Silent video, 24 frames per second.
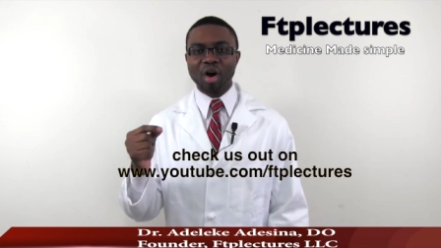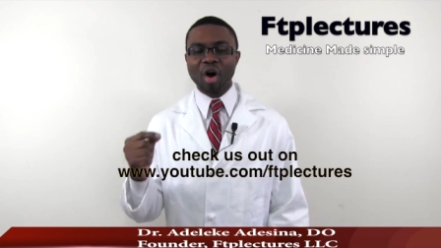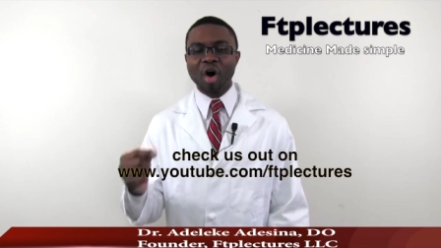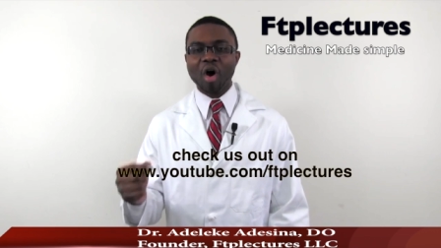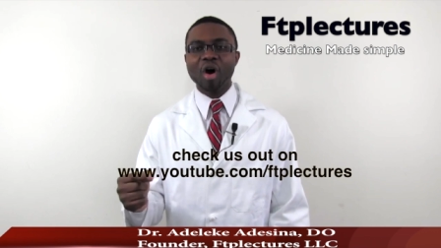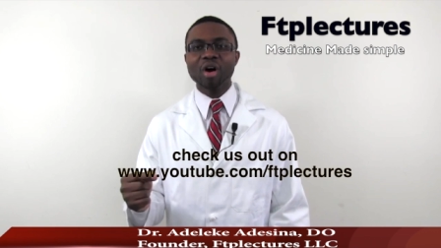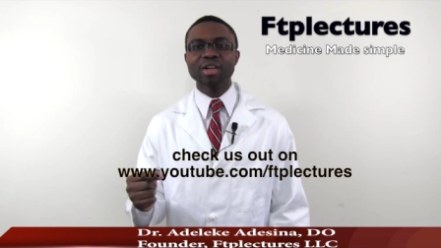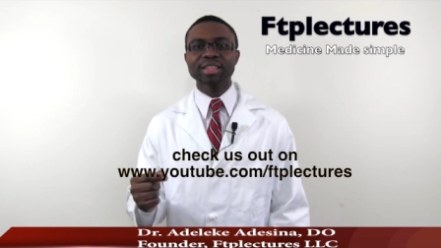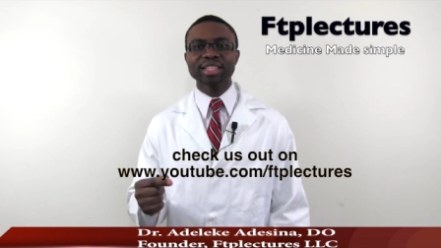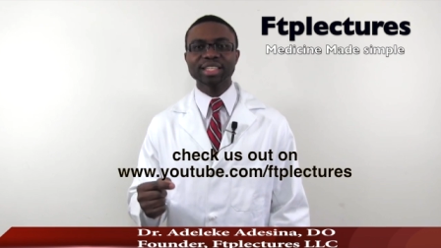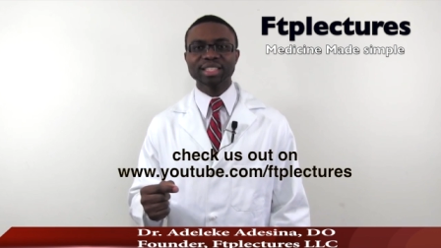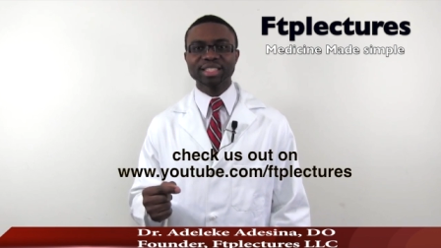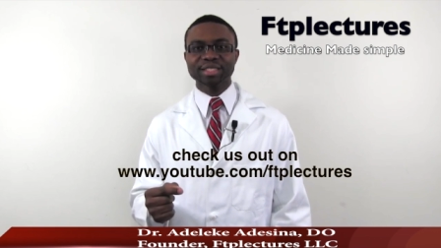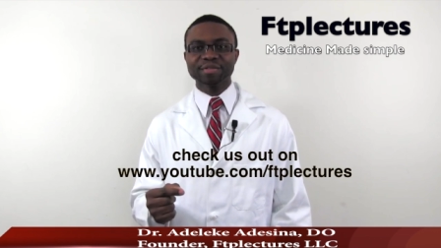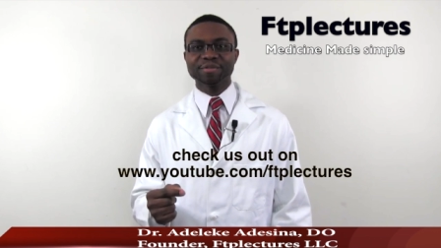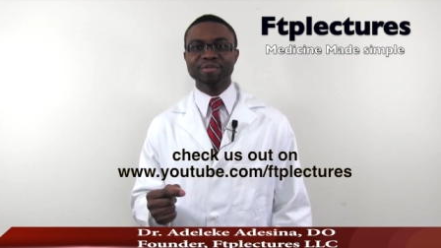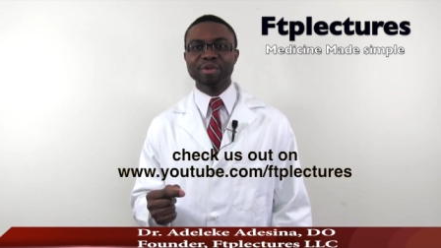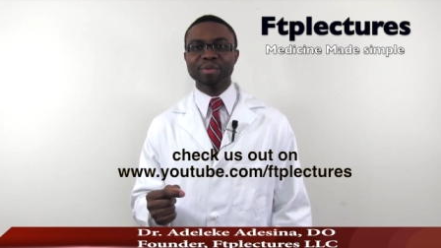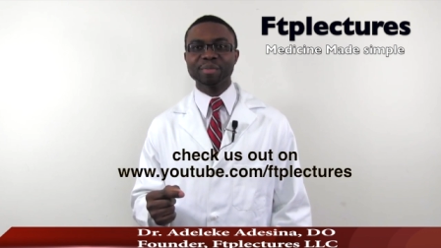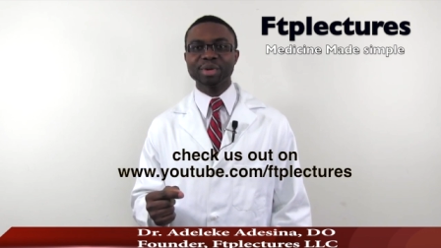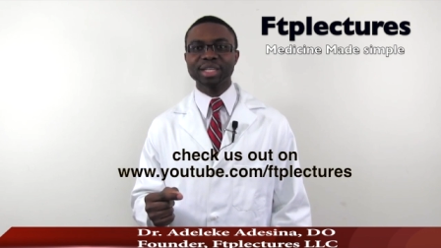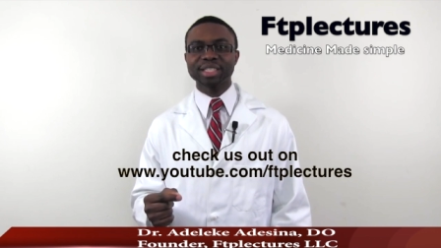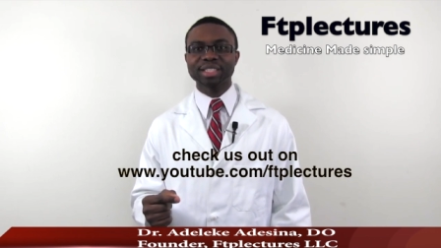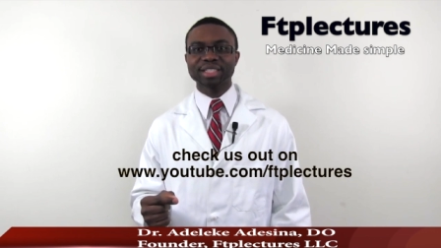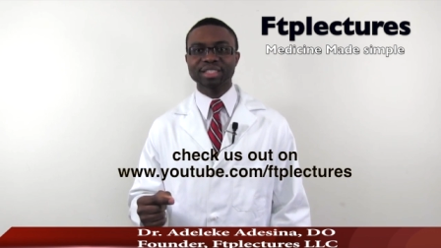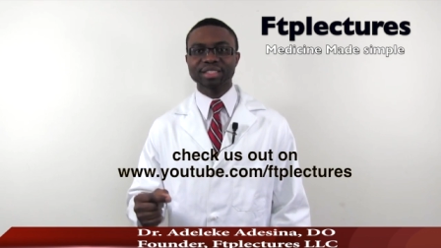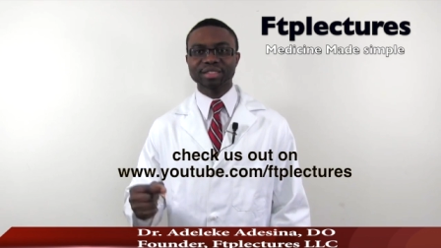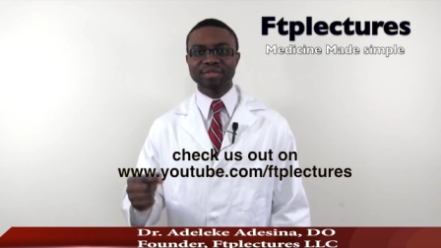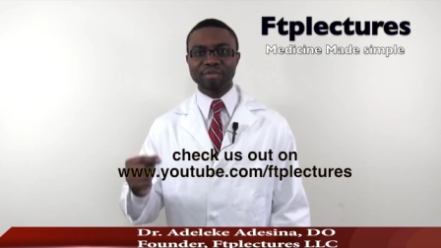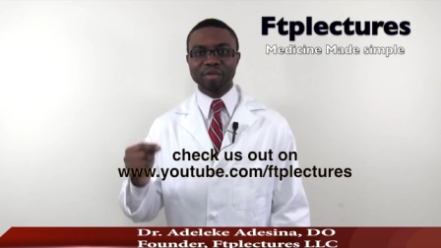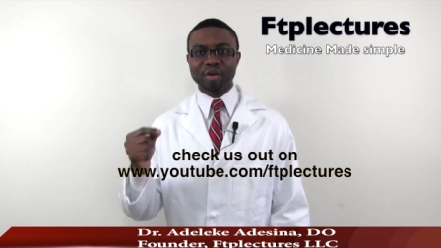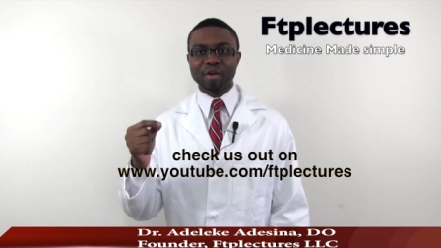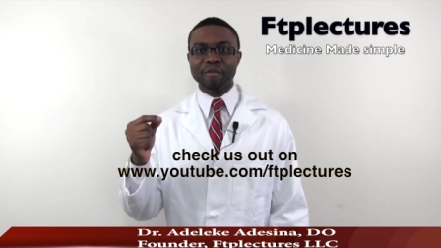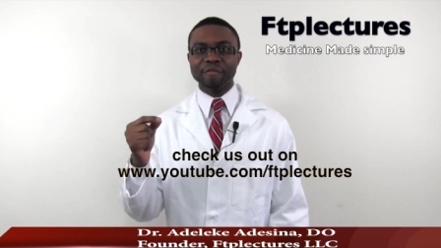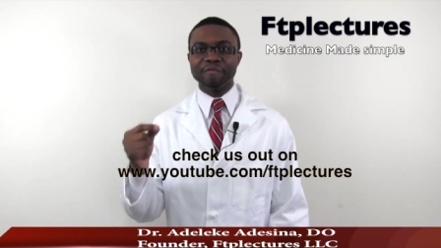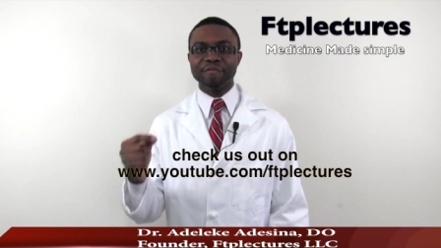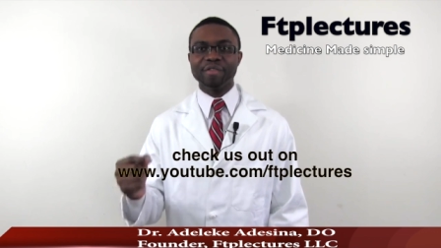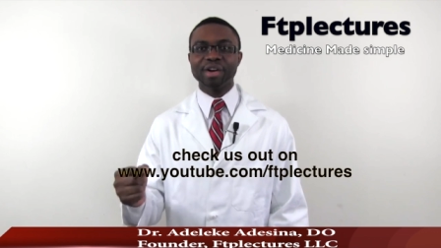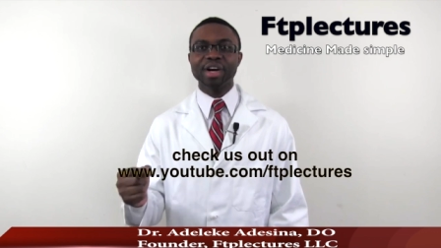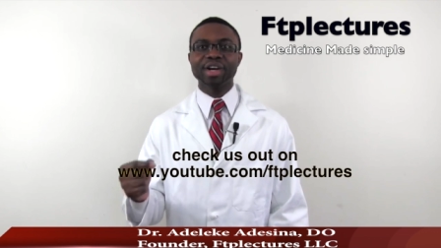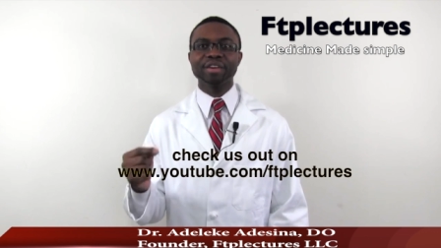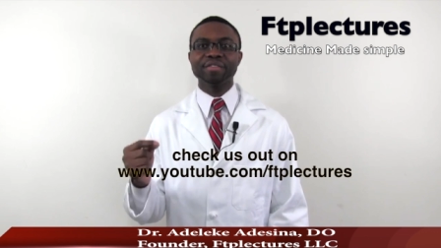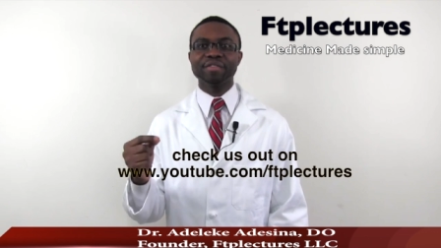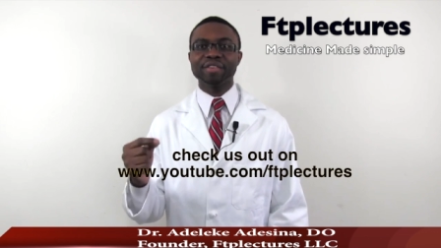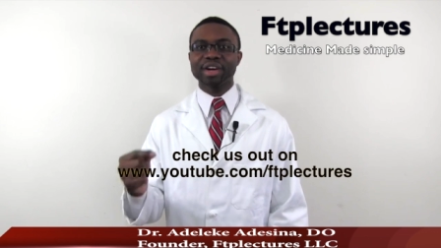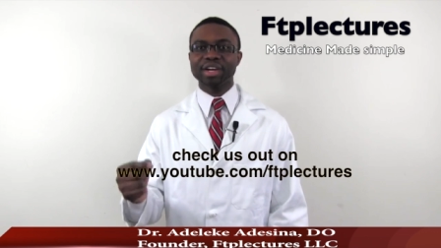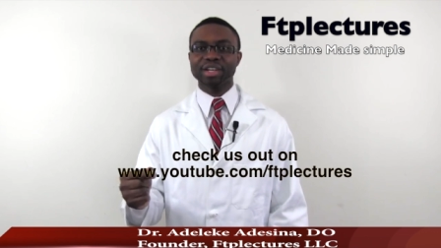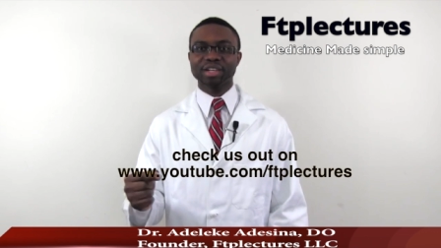all this information for a
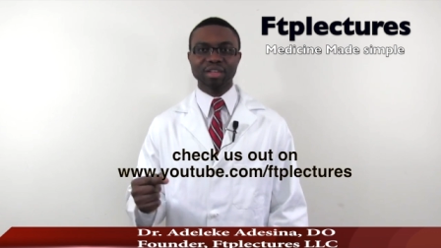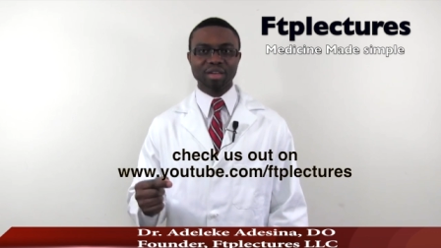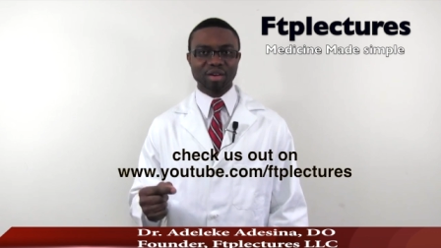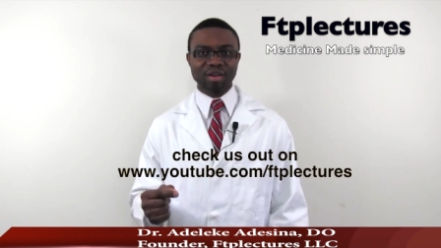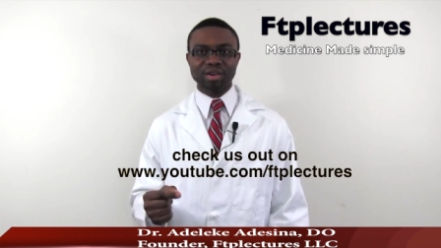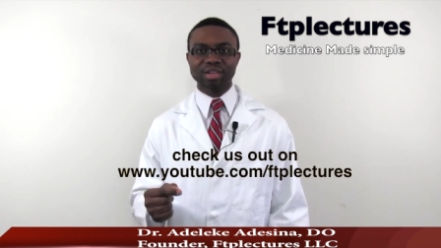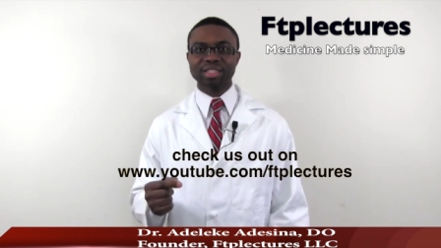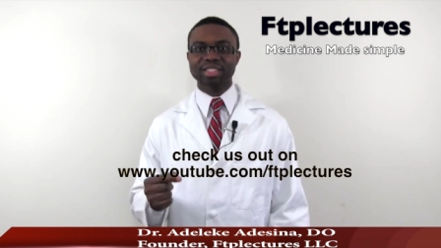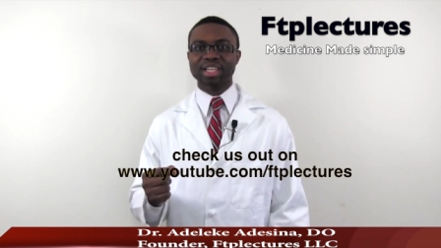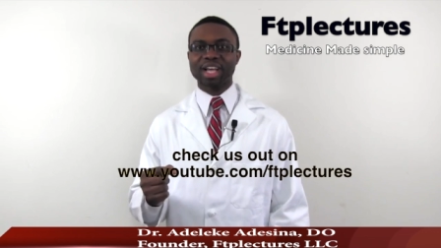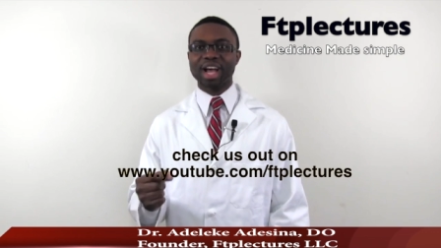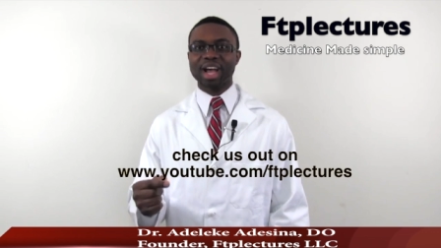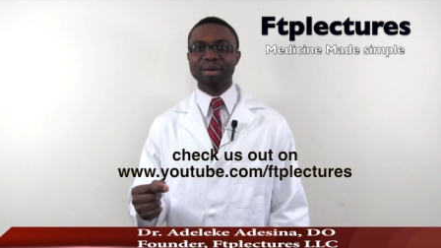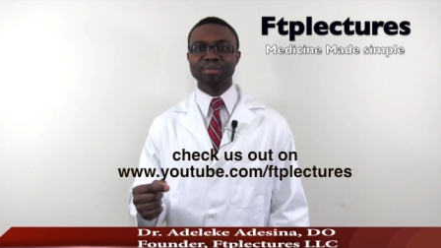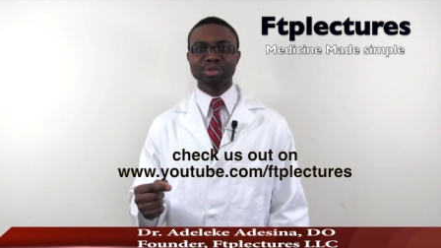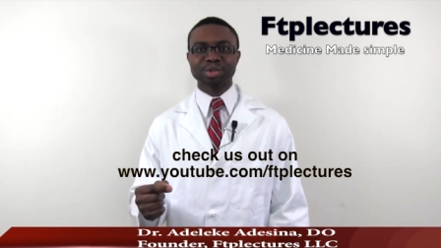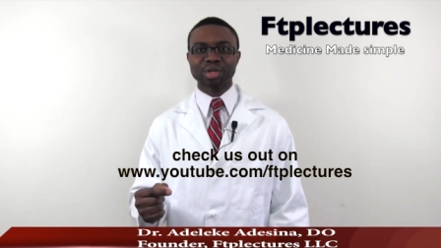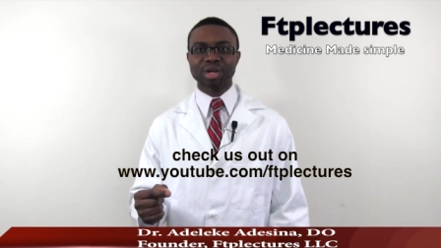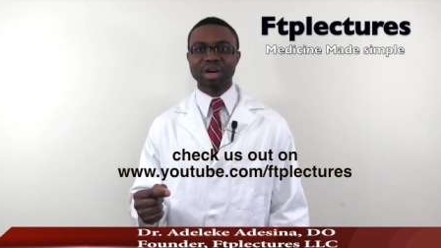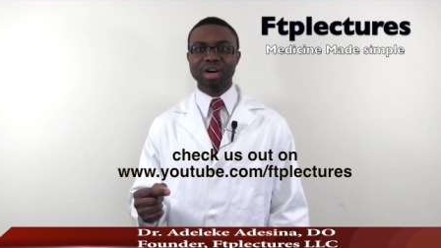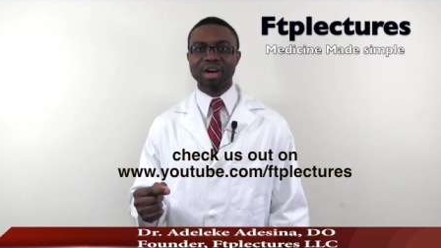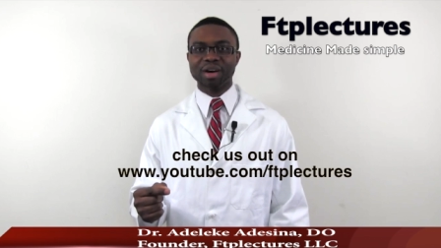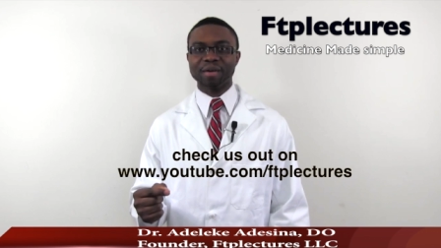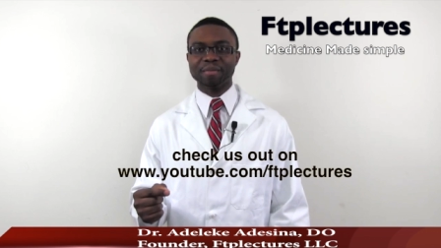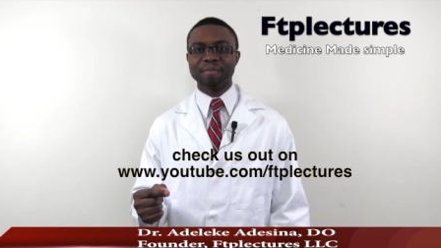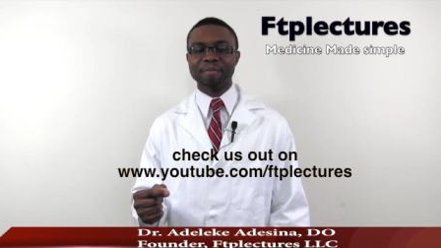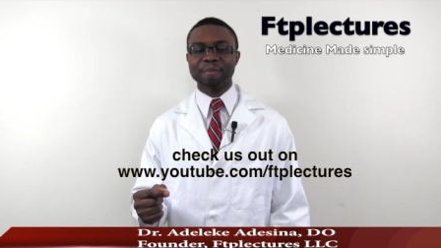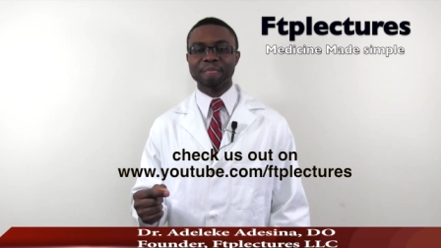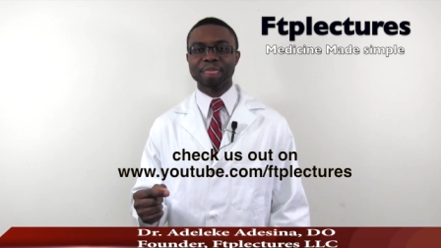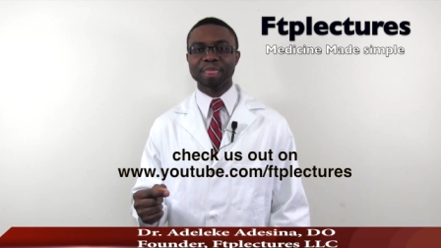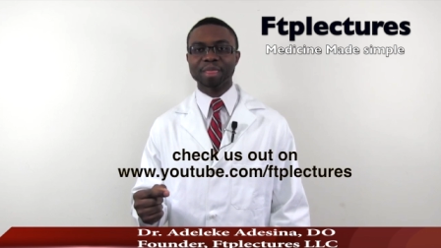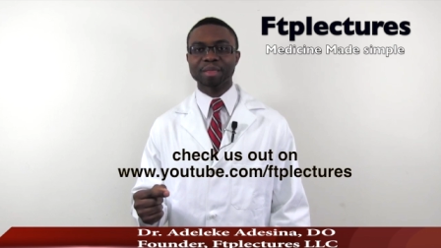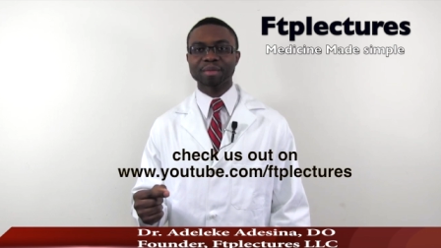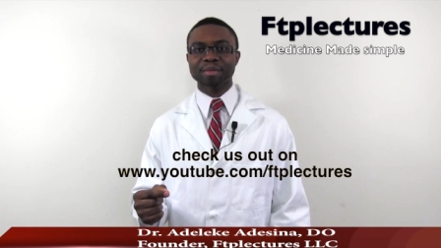very long time to come.